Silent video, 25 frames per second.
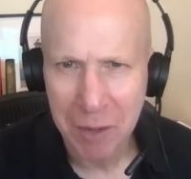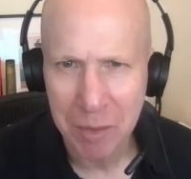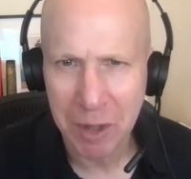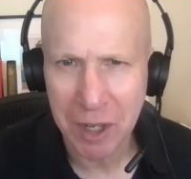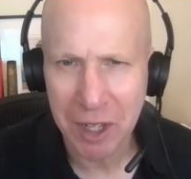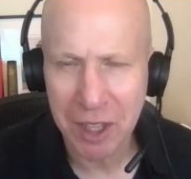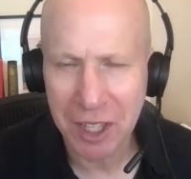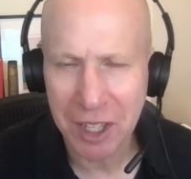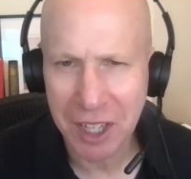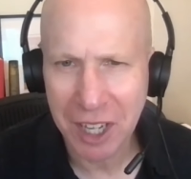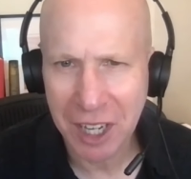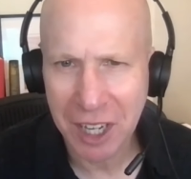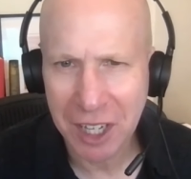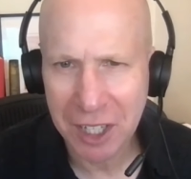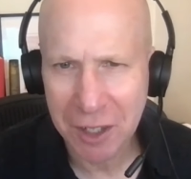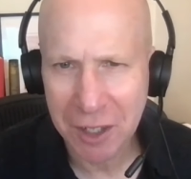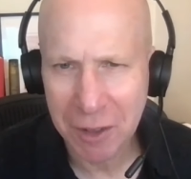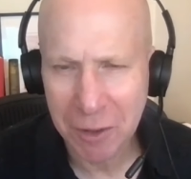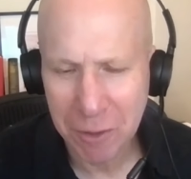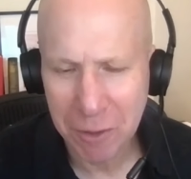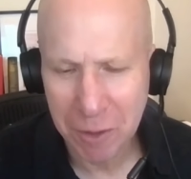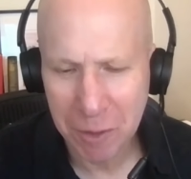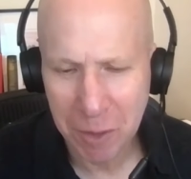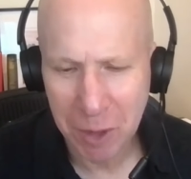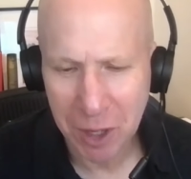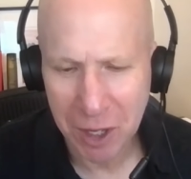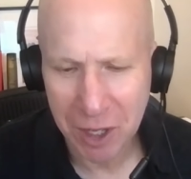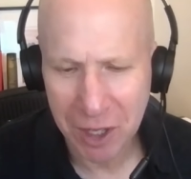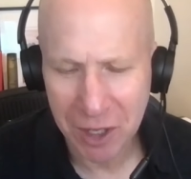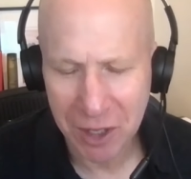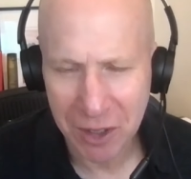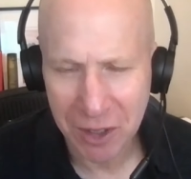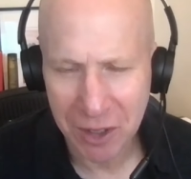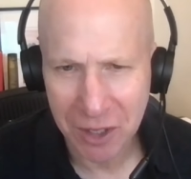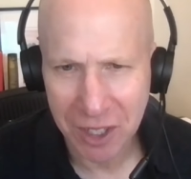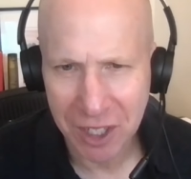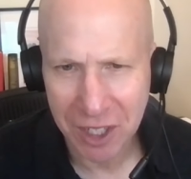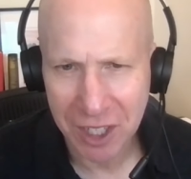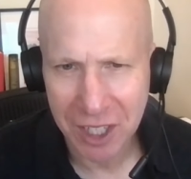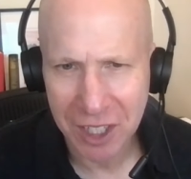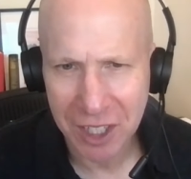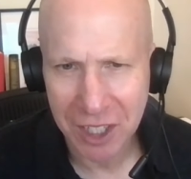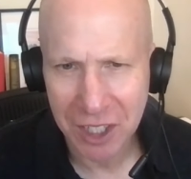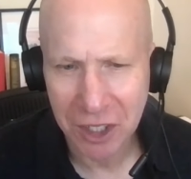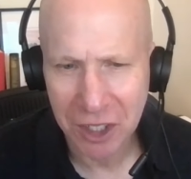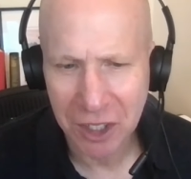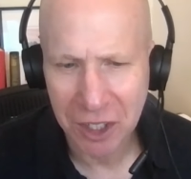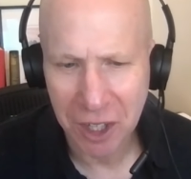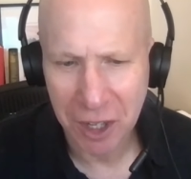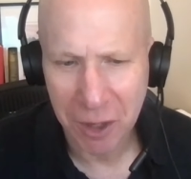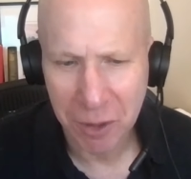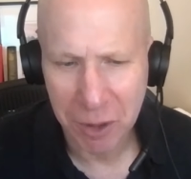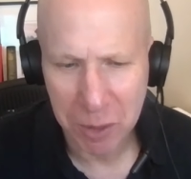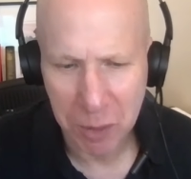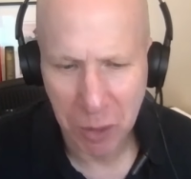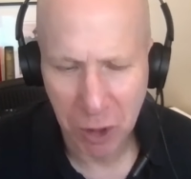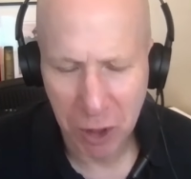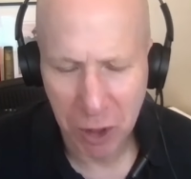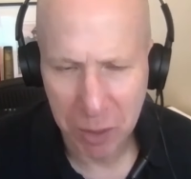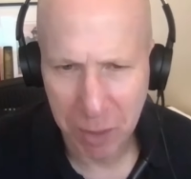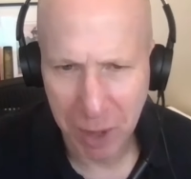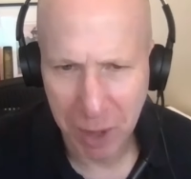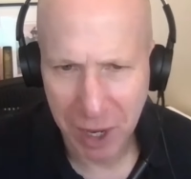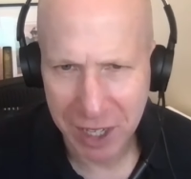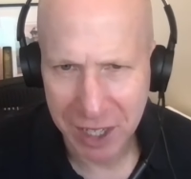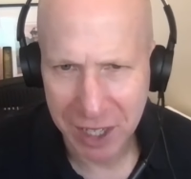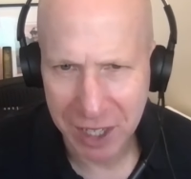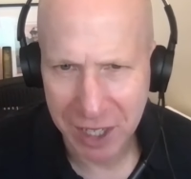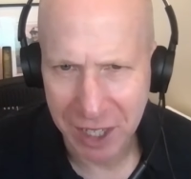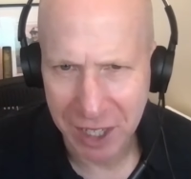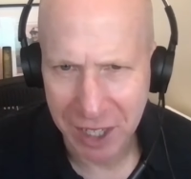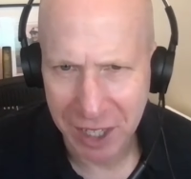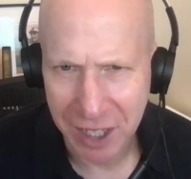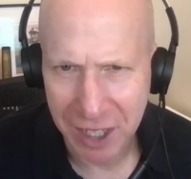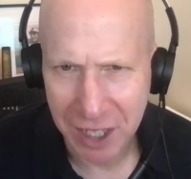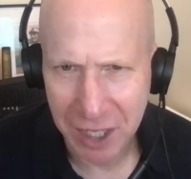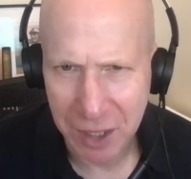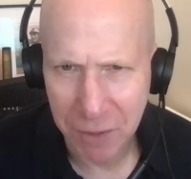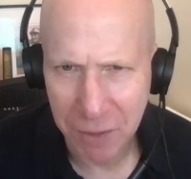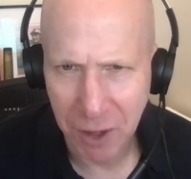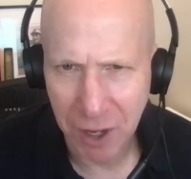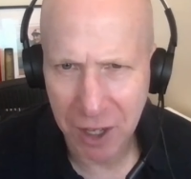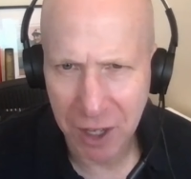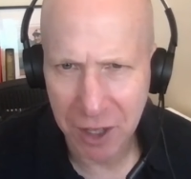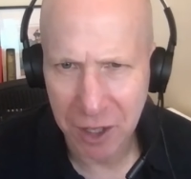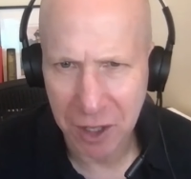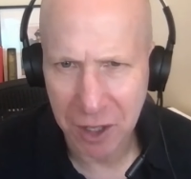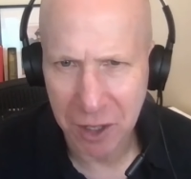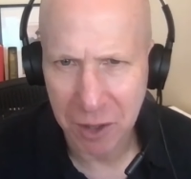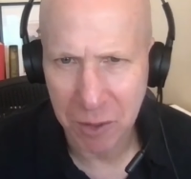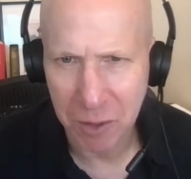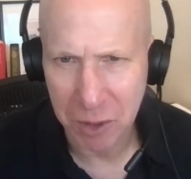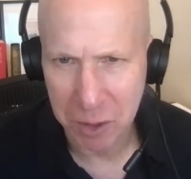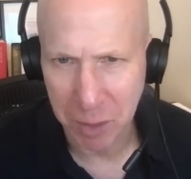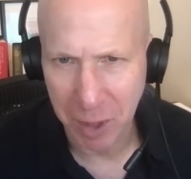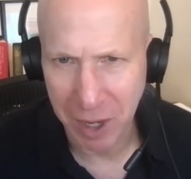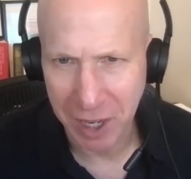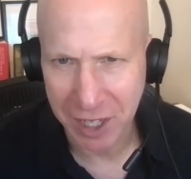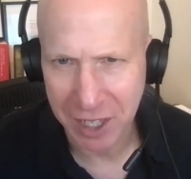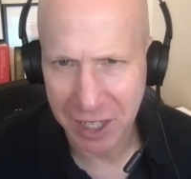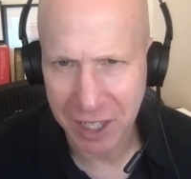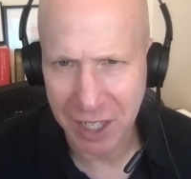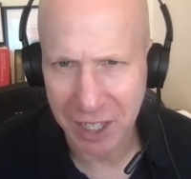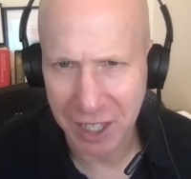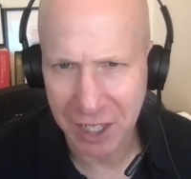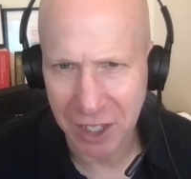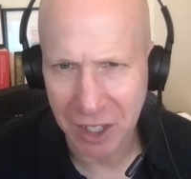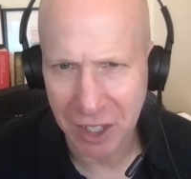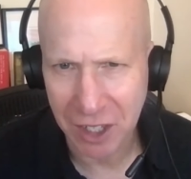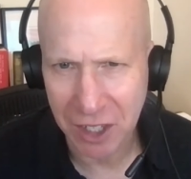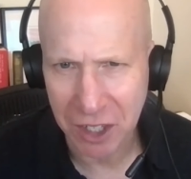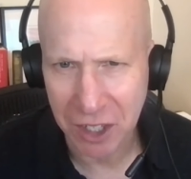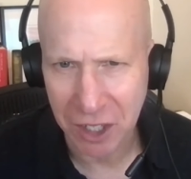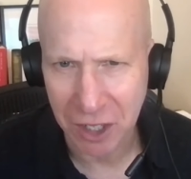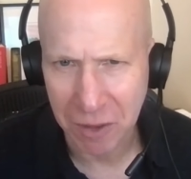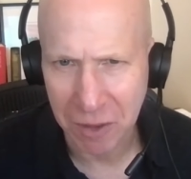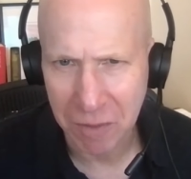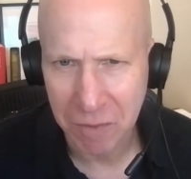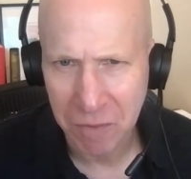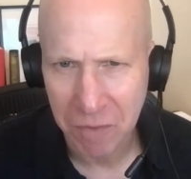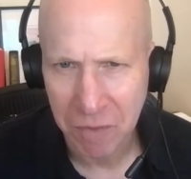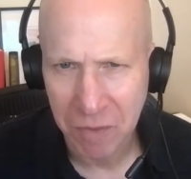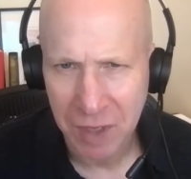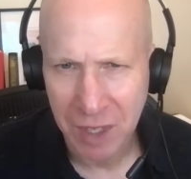But in the case of Martin Luther King Jr., he was born Mike King. His father was Mike King, also.